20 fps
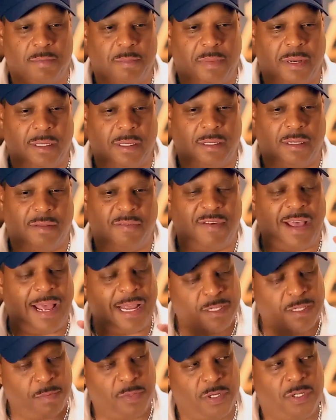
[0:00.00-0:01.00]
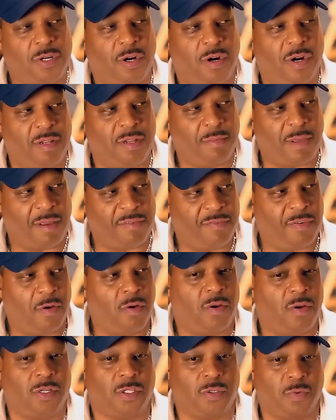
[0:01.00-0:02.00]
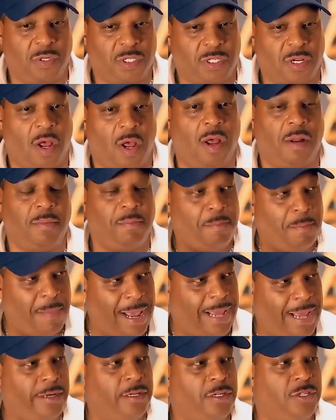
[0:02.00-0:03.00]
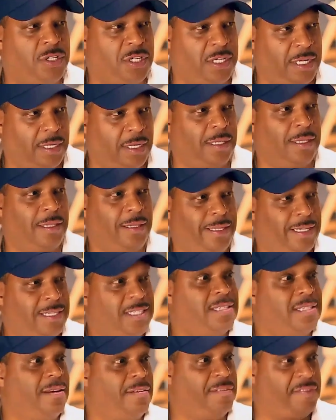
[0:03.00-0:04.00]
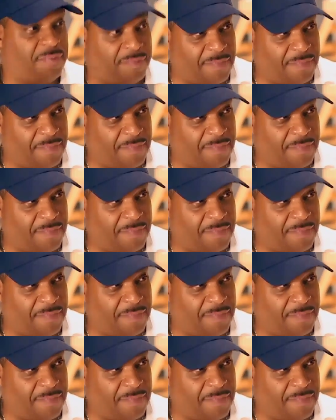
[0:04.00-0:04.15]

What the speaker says: but the vast majority of my focus was on managing this